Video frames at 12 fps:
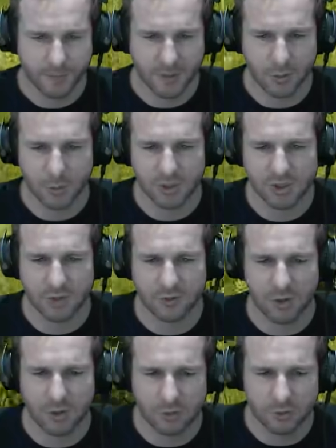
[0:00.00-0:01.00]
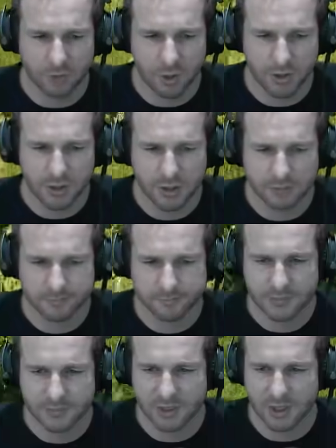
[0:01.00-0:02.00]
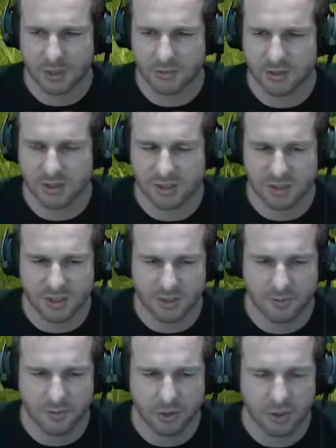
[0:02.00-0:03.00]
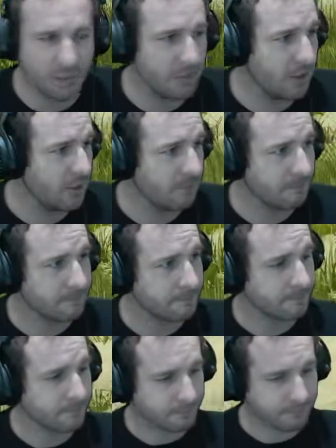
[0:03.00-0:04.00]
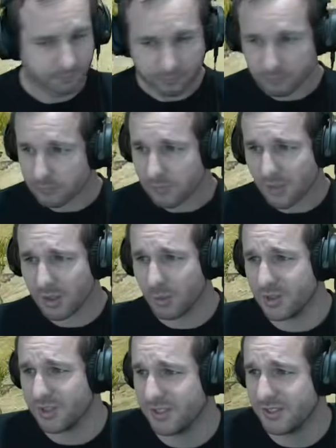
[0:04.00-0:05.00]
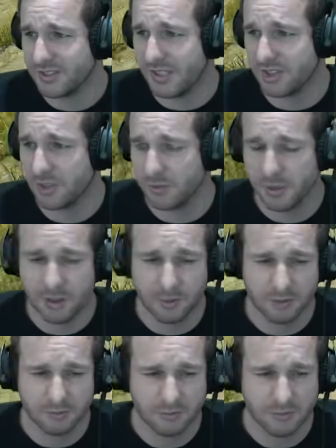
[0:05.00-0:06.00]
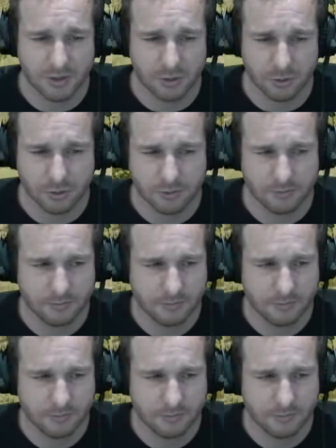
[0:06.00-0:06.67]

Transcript: And we're just going to run along the road here. This is the sunken village up ahead. There was a hidden stash up there, but it's all good.